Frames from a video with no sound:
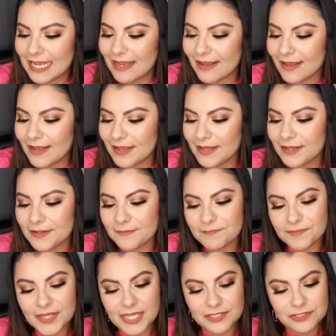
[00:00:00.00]

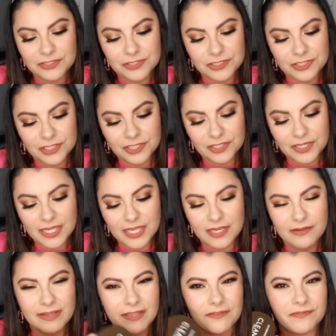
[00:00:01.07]
I'm not sure
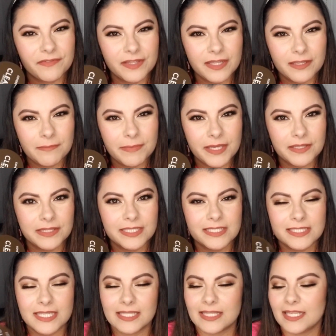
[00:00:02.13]
how I feel about this.
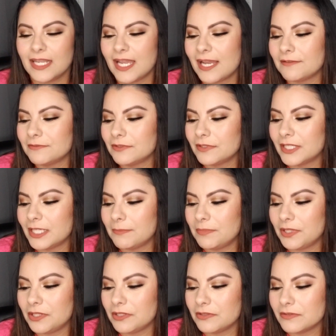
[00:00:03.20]
I think I have to keep
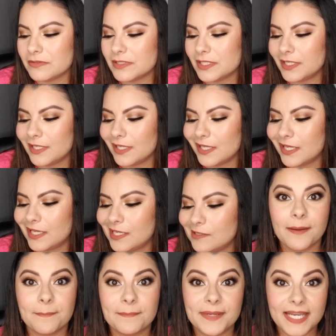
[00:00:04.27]
using it.
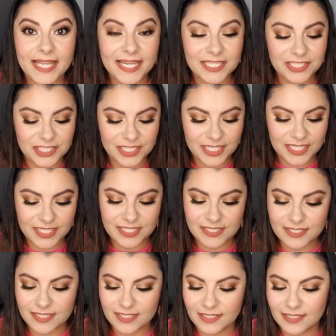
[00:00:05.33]

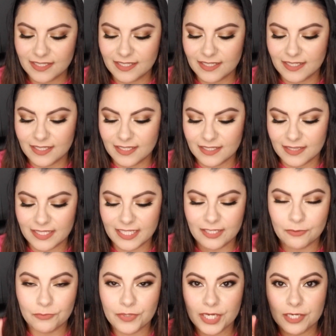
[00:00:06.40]
Blushes. The
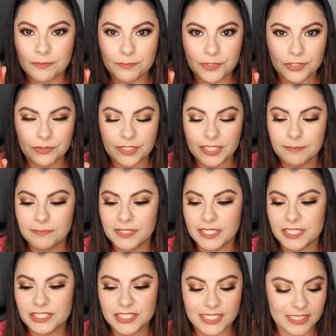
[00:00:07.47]
Rare Beauty
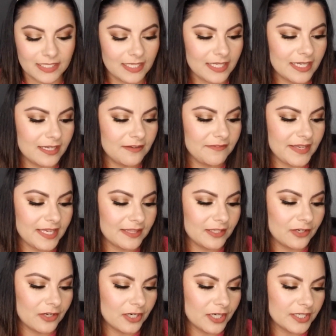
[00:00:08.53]
blush in Love and the
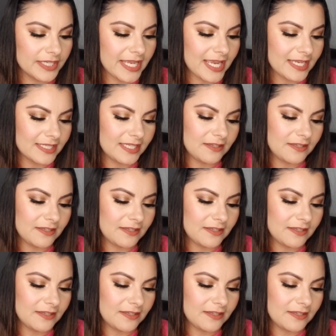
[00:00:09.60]
Hard Candy